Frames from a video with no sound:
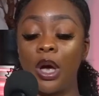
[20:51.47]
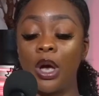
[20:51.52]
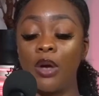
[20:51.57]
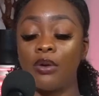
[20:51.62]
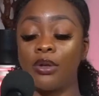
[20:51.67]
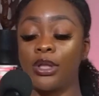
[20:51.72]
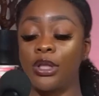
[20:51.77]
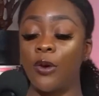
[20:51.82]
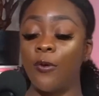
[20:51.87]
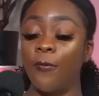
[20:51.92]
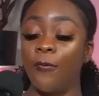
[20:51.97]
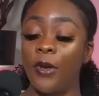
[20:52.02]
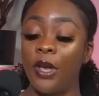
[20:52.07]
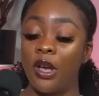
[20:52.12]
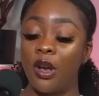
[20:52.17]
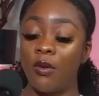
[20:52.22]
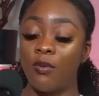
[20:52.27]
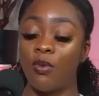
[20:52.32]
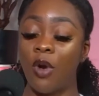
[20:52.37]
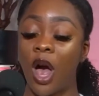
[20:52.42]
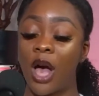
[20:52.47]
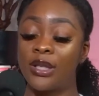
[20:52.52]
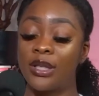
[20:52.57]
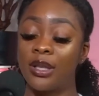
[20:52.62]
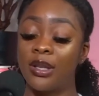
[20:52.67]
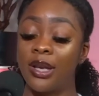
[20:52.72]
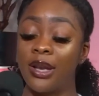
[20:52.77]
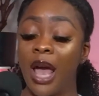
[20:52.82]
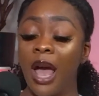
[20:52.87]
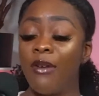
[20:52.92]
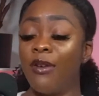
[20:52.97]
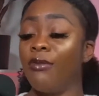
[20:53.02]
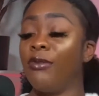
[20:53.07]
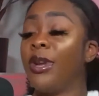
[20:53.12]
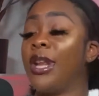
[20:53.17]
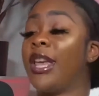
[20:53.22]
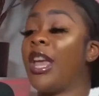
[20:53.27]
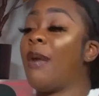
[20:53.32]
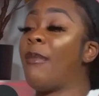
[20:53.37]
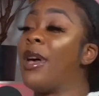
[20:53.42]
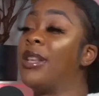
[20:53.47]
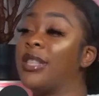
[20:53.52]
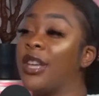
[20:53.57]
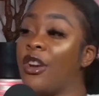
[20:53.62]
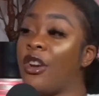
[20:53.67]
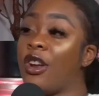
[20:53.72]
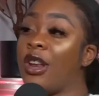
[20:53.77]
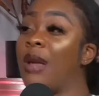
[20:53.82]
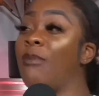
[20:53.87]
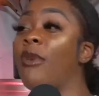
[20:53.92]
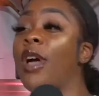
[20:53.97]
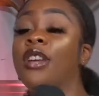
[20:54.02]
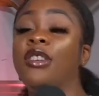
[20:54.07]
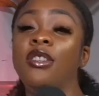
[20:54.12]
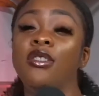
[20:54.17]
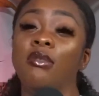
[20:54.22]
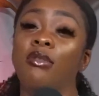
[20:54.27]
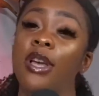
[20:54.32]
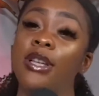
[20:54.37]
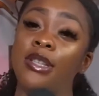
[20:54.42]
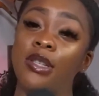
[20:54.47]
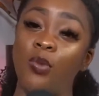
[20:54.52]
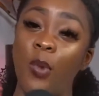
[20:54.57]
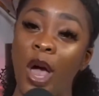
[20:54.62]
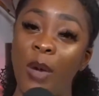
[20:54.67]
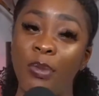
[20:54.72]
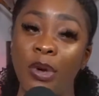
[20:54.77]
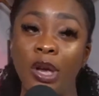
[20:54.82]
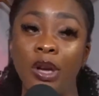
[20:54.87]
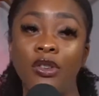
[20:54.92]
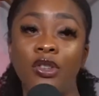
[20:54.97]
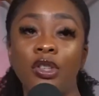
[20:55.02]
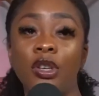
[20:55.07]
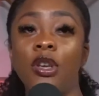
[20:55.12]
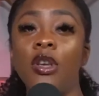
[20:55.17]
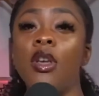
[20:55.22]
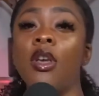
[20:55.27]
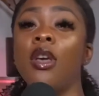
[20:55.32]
Sophia Rosalind. I don't really care about saying her name right. She's a racist white bitch.